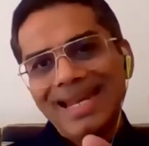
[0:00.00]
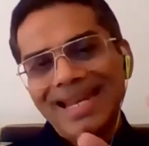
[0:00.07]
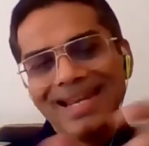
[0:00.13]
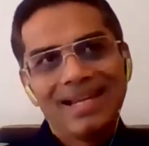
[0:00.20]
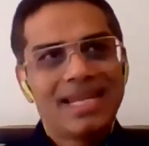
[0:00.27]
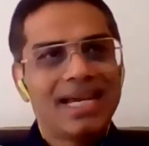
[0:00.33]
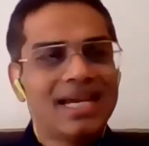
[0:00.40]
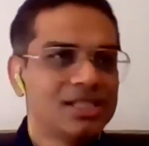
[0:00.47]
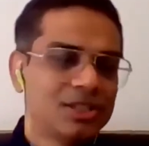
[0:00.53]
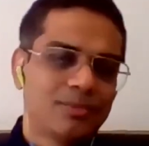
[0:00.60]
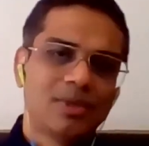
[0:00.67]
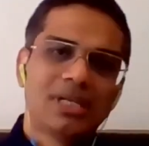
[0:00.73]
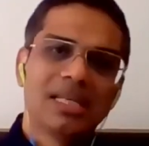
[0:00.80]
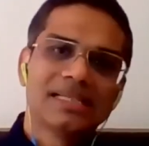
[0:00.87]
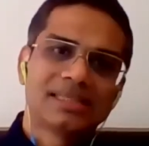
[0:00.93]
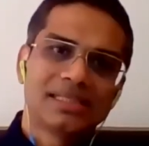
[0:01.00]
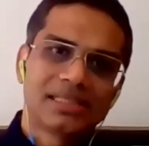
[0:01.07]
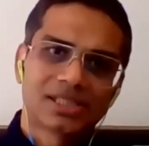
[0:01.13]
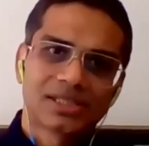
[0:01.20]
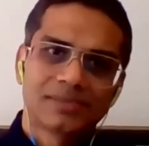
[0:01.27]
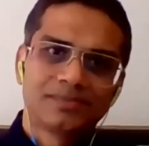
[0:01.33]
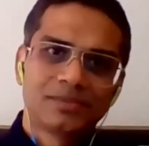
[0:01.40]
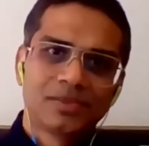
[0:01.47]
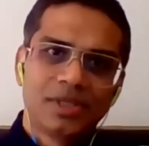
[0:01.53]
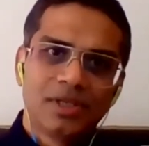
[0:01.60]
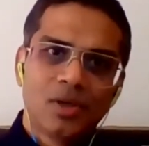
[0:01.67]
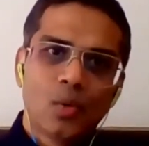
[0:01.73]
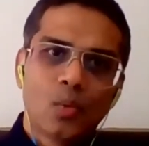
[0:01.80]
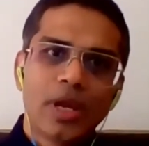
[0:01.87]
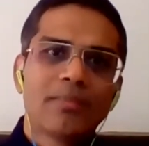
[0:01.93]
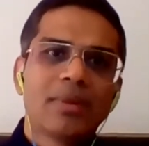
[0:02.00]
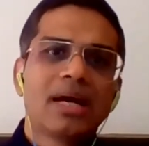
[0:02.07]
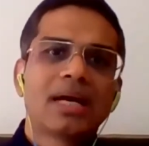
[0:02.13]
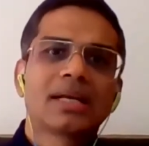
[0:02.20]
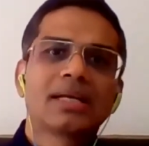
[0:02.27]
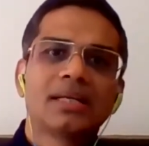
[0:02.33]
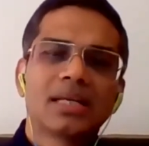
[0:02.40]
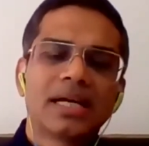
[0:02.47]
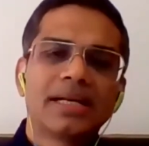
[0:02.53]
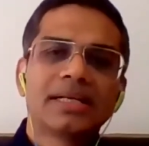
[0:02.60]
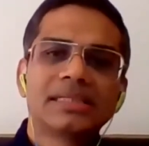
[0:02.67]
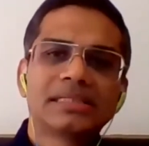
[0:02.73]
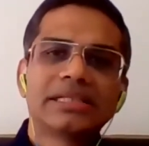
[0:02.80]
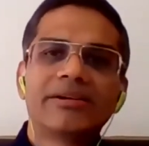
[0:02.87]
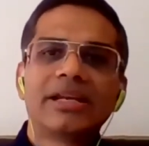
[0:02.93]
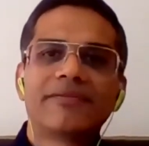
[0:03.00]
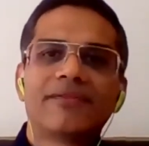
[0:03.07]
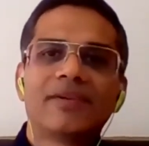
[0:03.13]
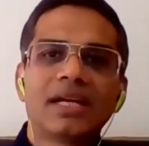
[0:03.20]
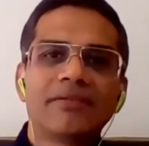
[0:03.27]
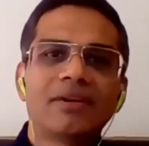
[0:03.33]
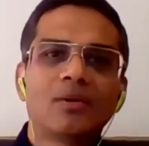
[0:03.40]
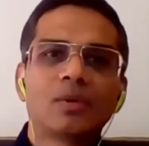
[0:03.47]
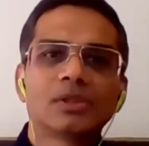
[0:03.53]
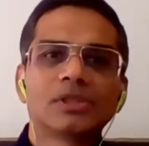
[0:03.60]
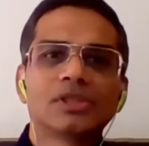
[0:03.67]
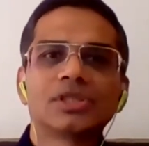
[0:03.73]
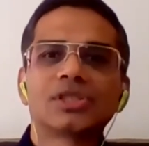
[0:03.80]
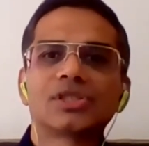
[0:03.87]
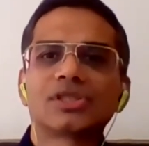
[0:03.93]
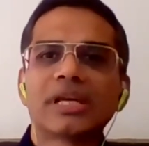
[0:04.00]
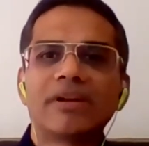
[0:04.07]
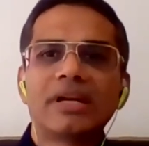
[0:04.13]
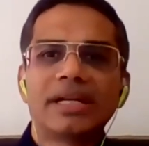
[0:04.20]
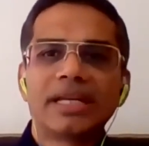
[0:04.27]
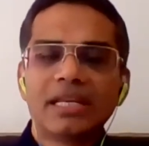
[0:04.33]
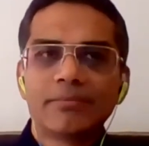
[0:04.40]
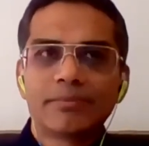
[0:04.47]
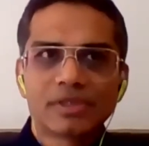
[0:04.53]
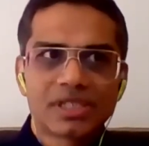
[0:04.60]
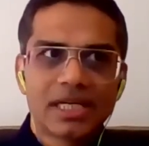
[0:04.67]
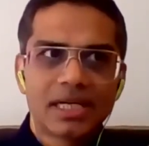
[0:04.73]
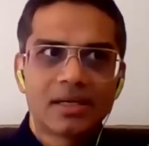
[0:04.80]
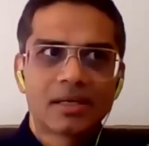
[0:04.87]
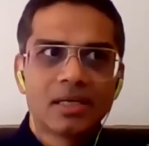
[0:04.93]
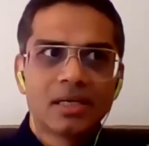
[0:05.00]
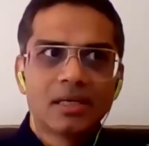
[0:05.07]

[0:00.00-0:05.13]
intangible assets. Way back in 1975, it was just 17%.